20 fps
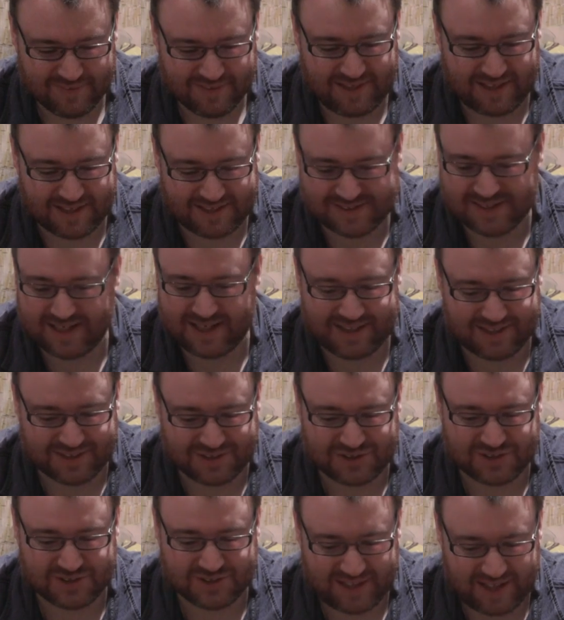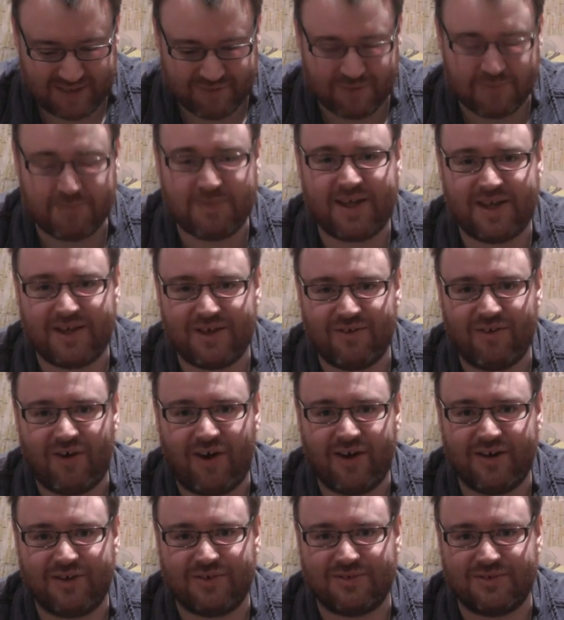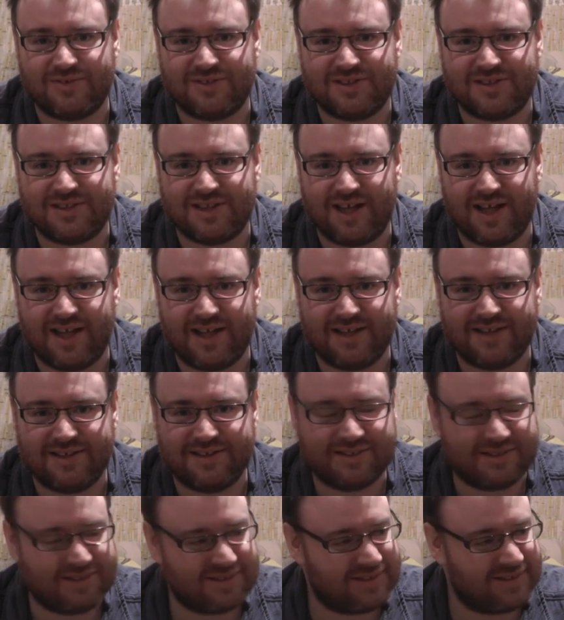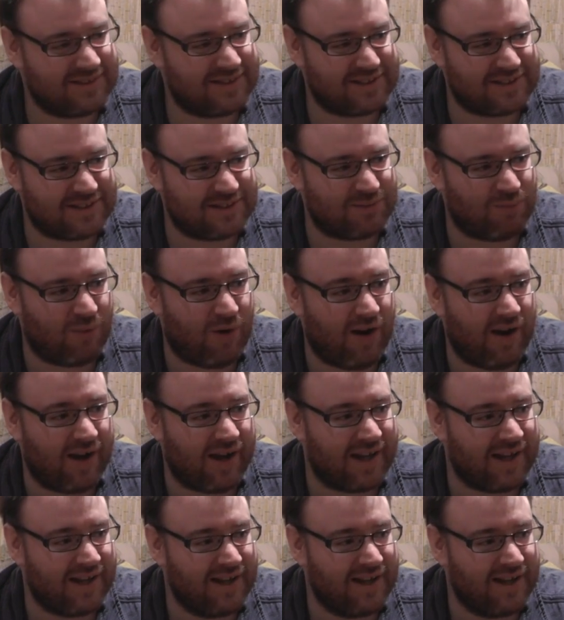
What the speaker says: They say that you should never meet your idols, and this is why.